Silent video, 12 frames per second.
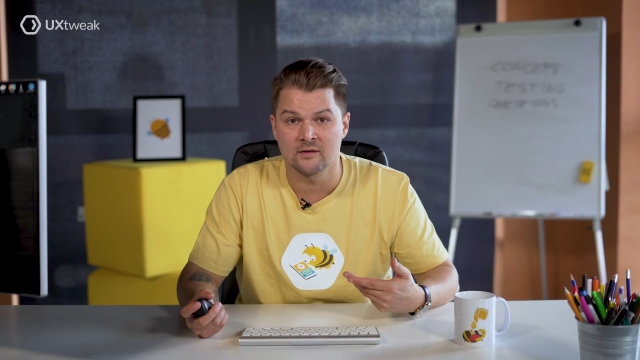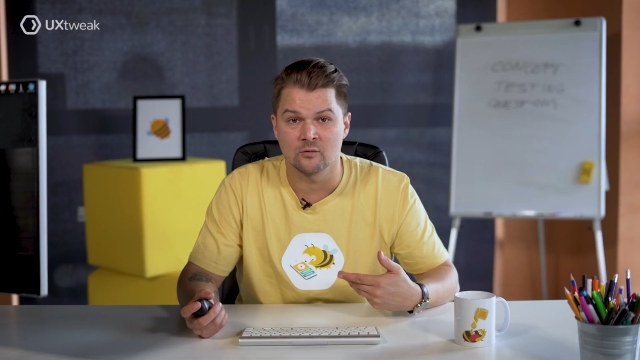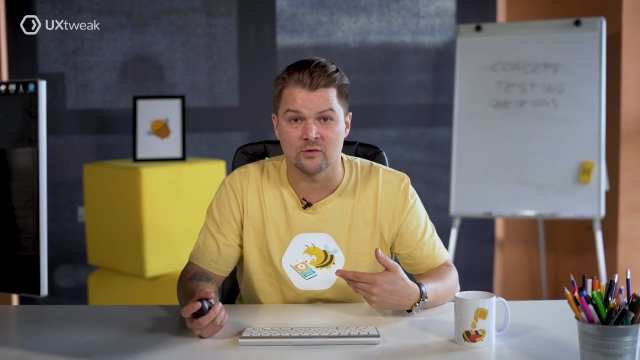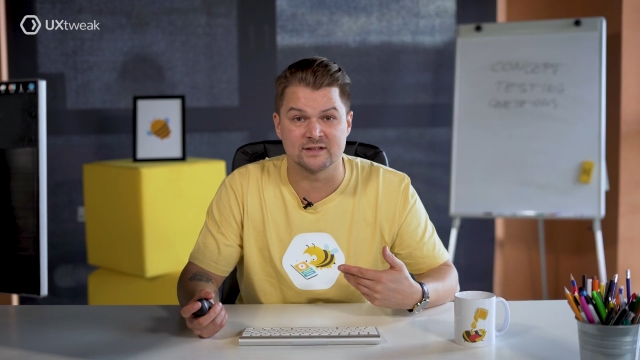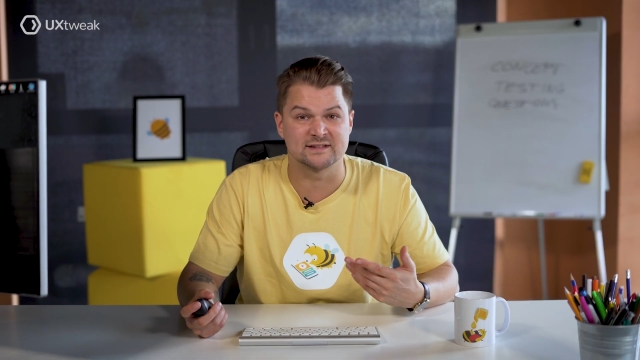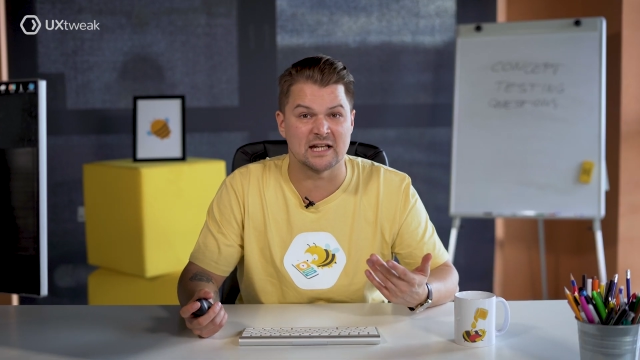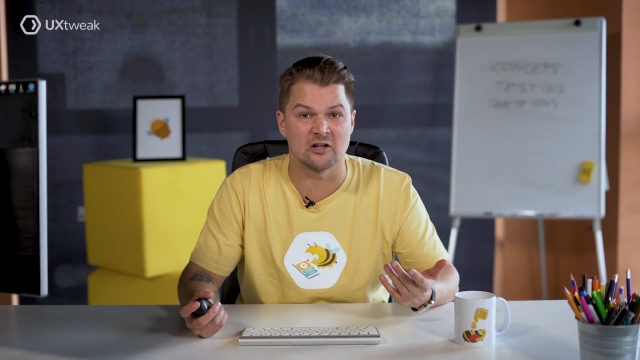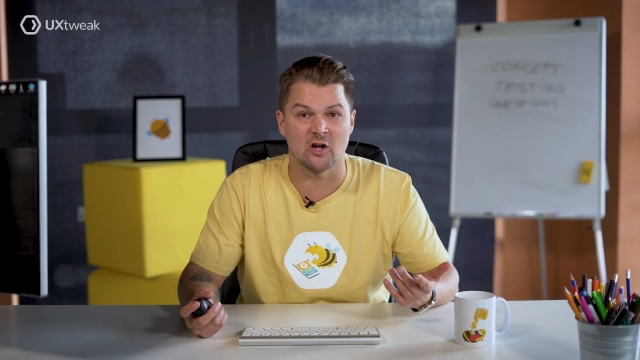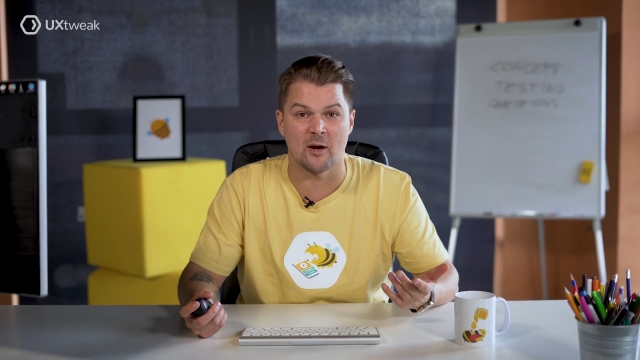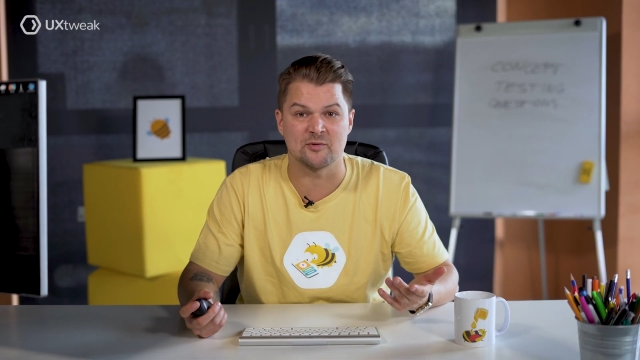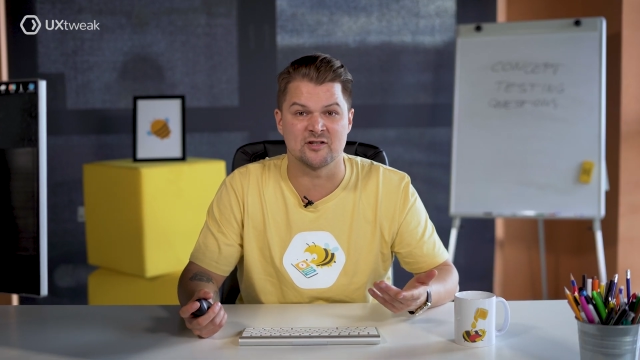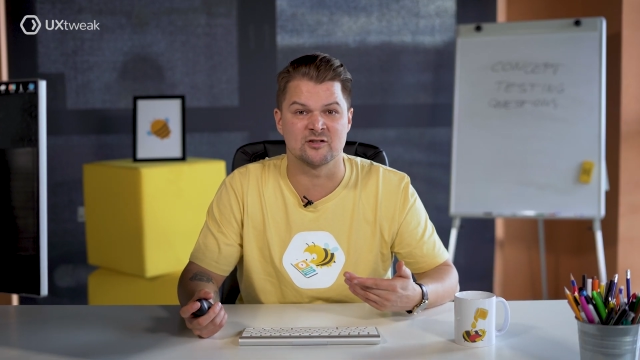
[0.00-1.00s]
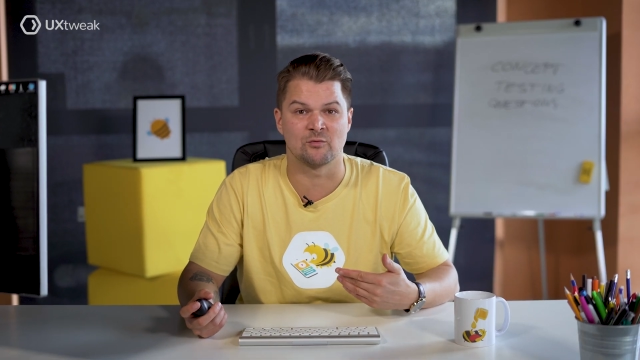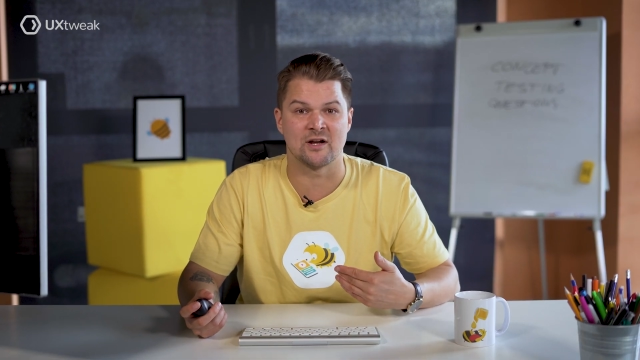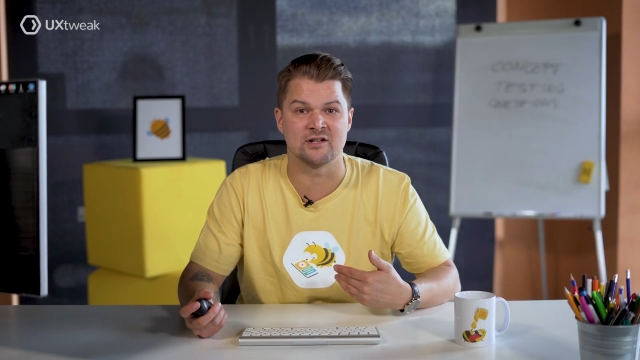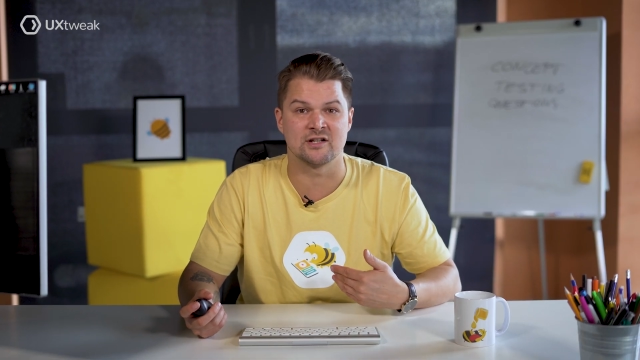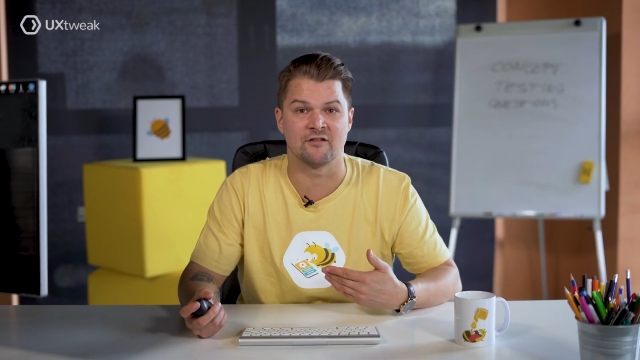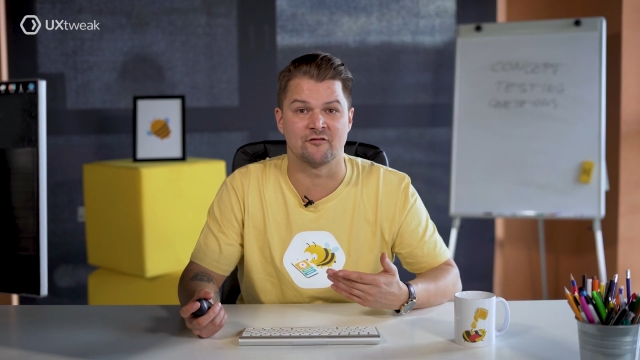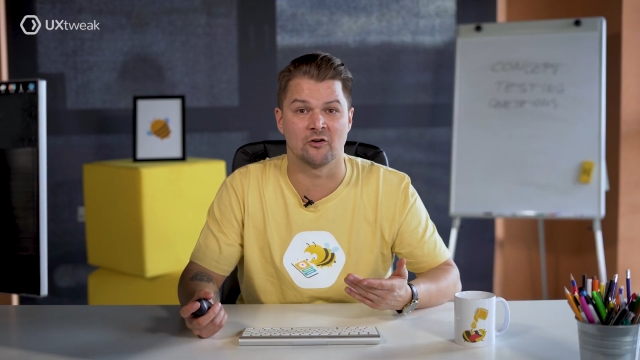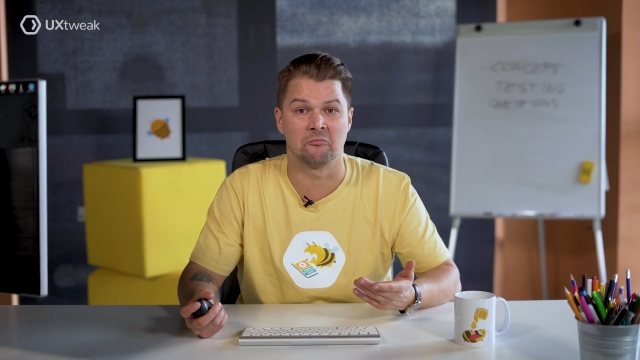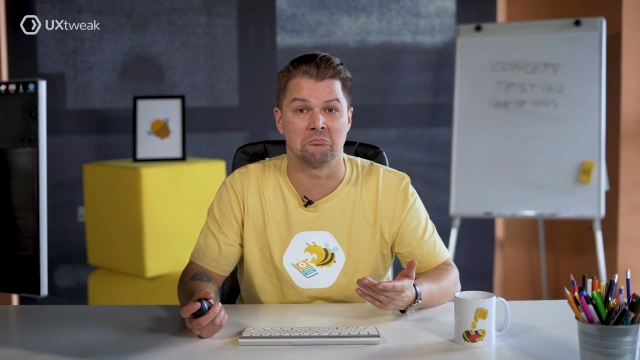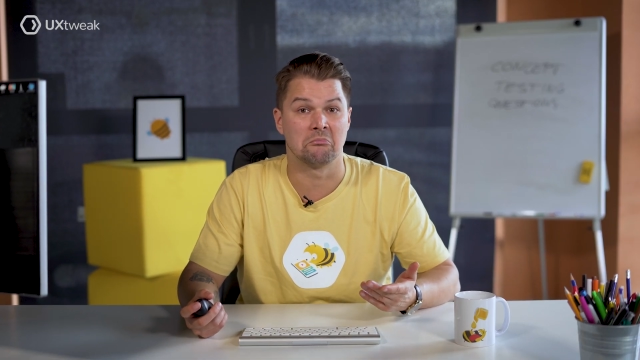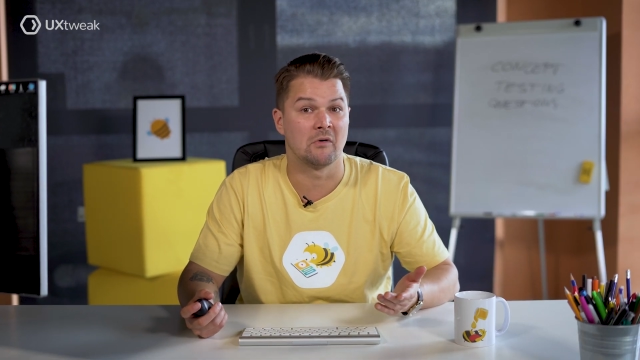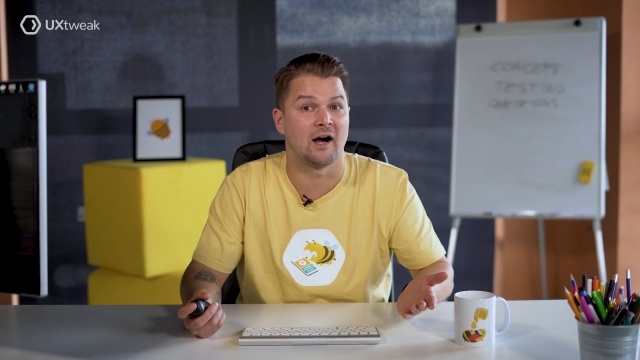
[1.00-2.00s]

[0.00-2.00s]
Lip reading: With scale options ranging from,